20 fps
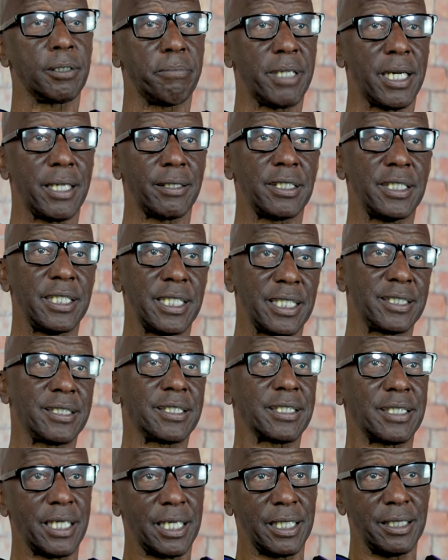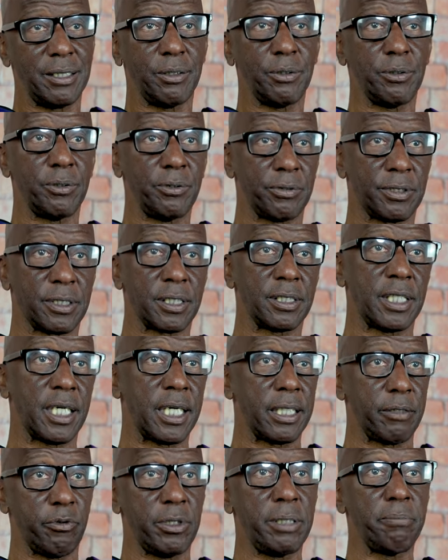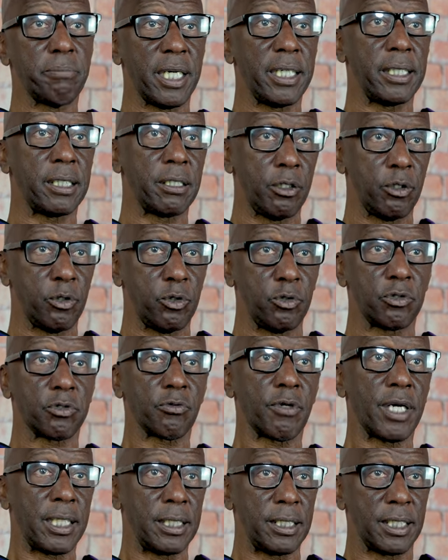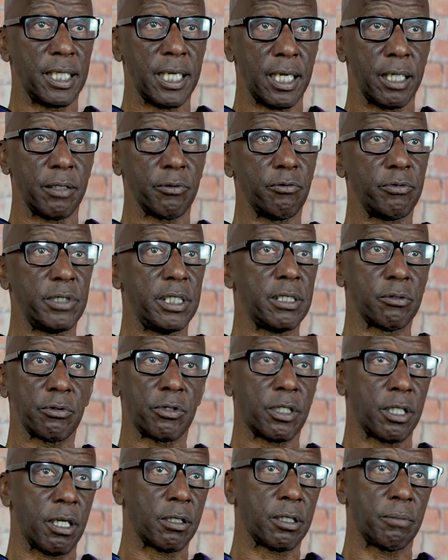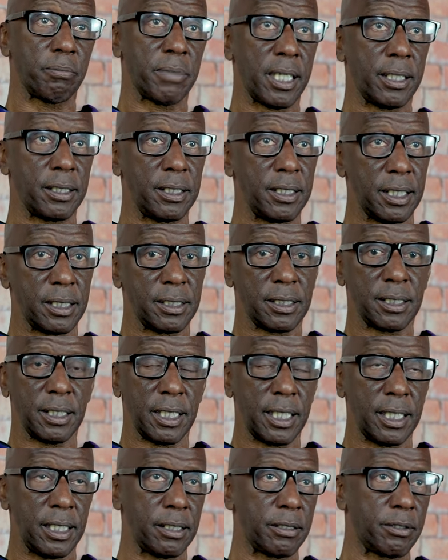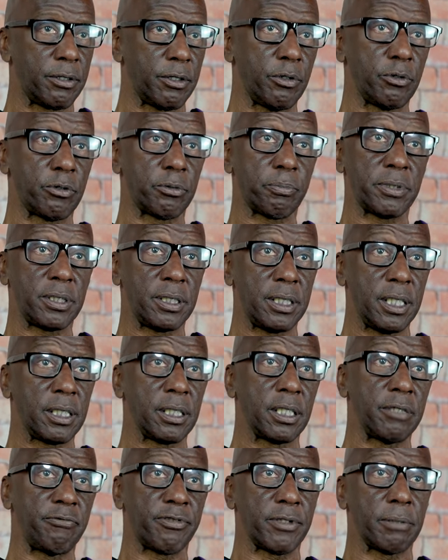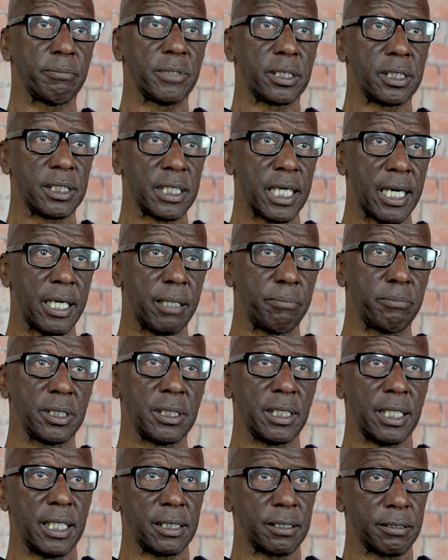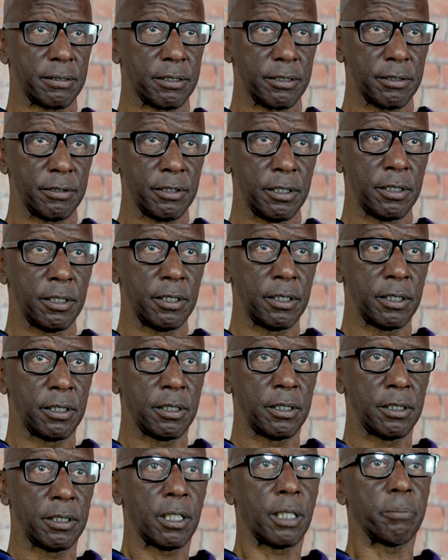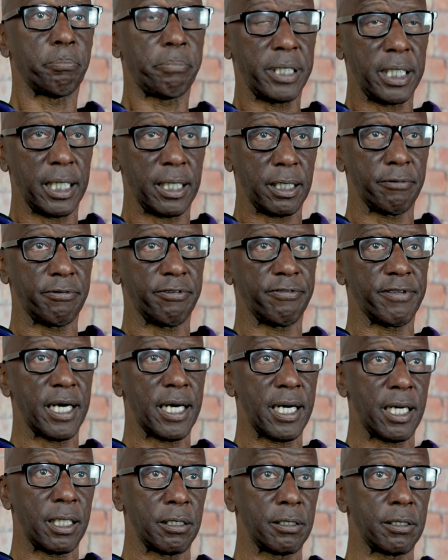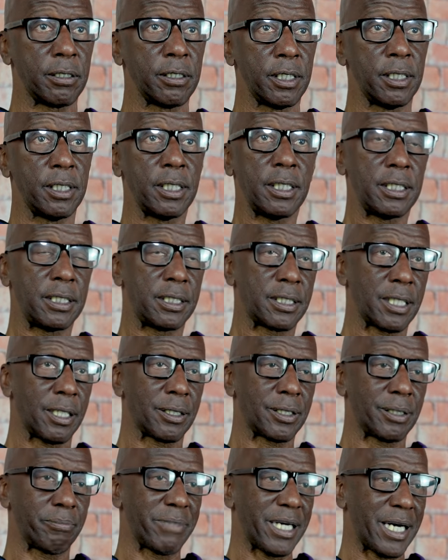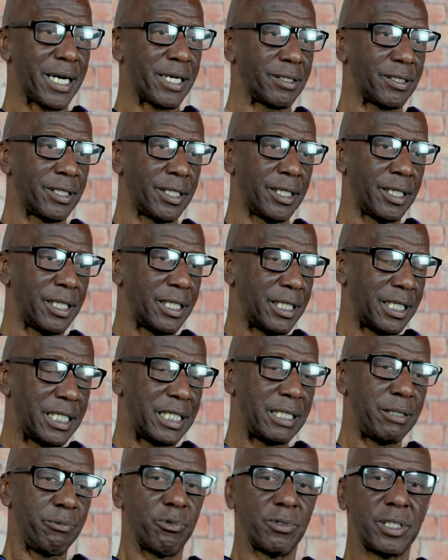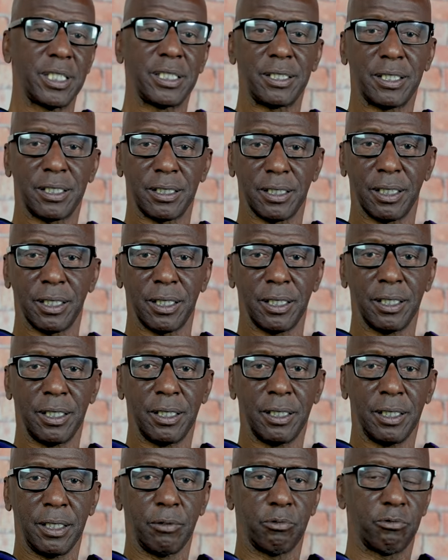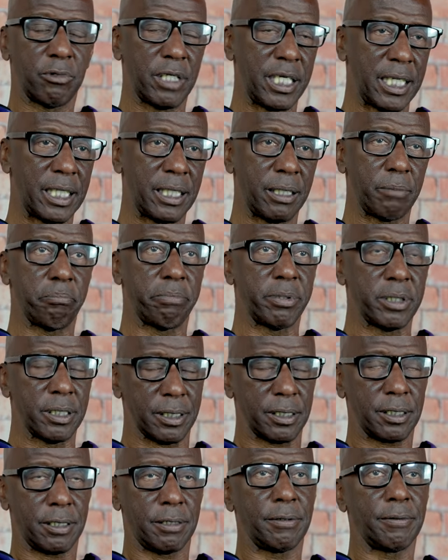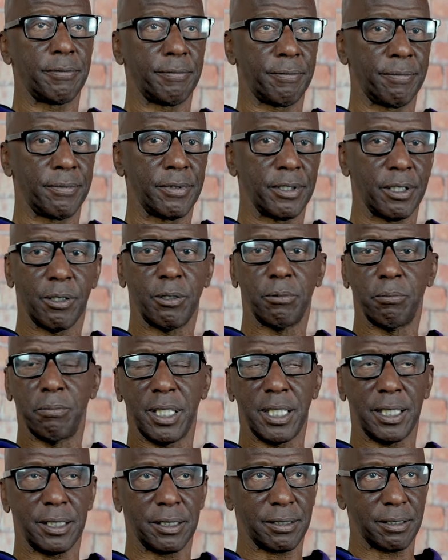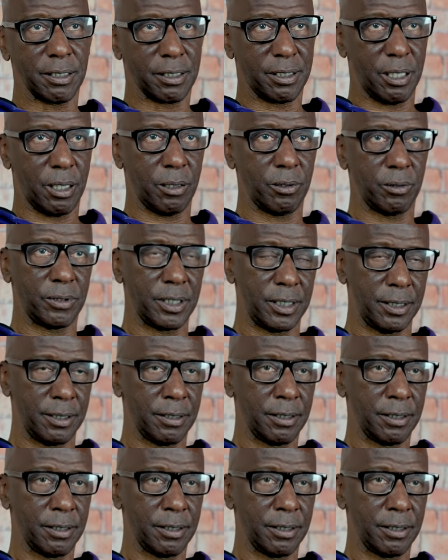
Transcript: about yesterday news today. We make news right now. We don't talk about yesterday's news, particularly from a child molester, a pedophile. He talk about he went to read a book on Monster Cody.